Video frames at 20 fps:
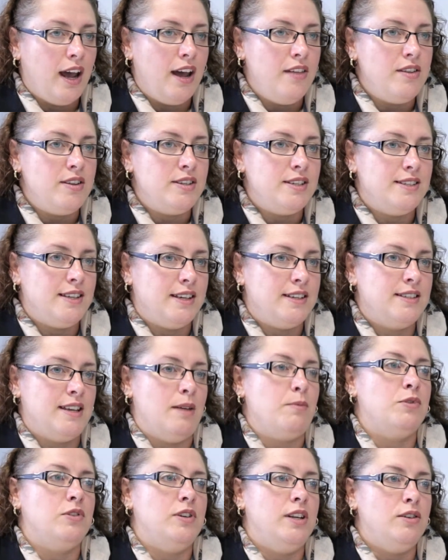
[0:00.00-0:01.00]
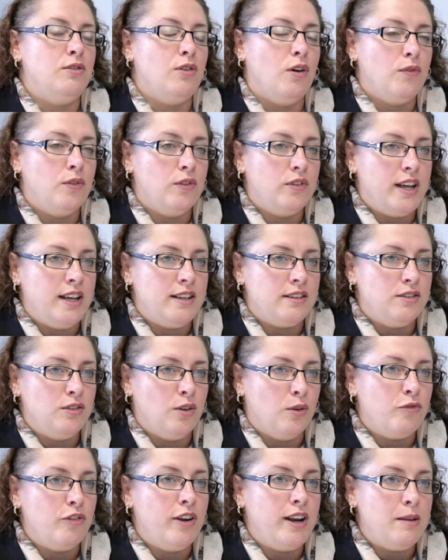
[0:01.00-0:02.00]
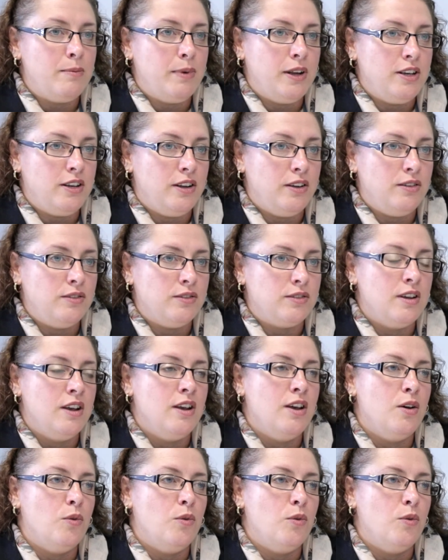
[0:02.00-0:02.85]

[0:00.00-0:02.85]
And this is exceptionally novel. It's not really been used.